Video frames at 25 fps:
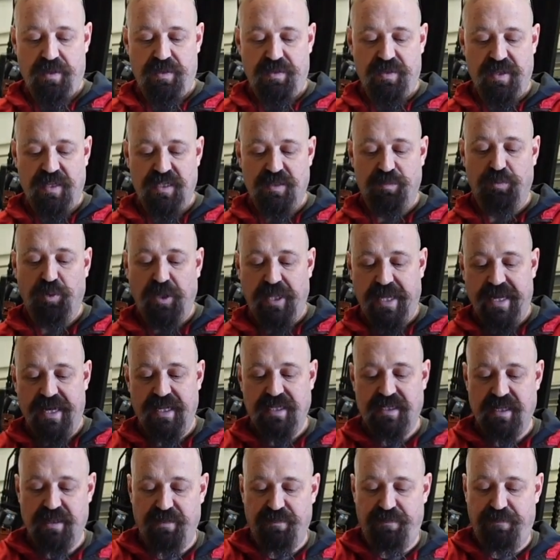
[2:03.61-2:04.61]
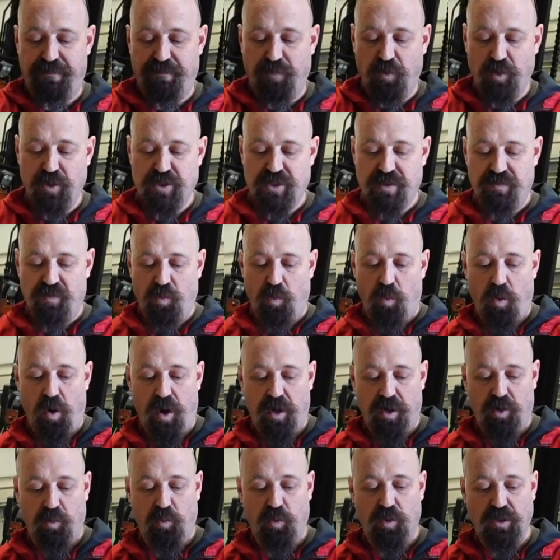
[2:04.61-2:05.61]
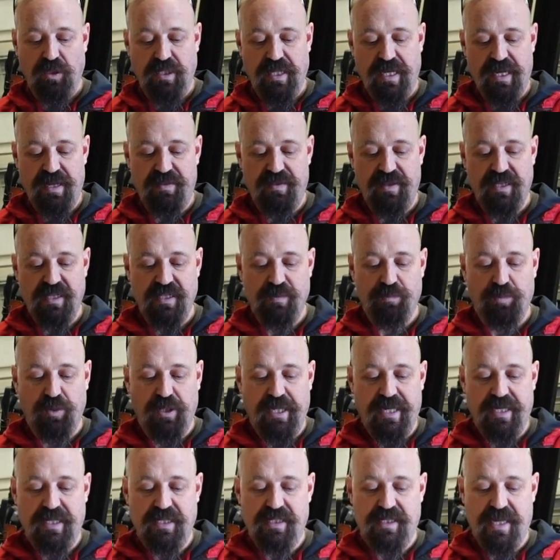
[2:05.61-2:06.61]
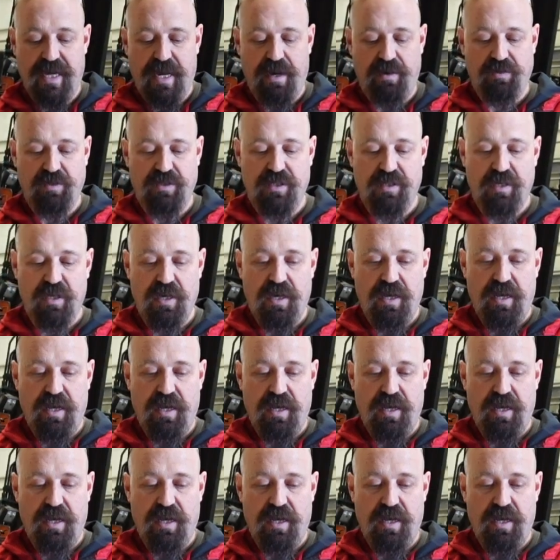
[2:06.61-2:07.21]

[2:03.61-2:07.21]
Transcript: these blades and the force of the water will lay these blades out,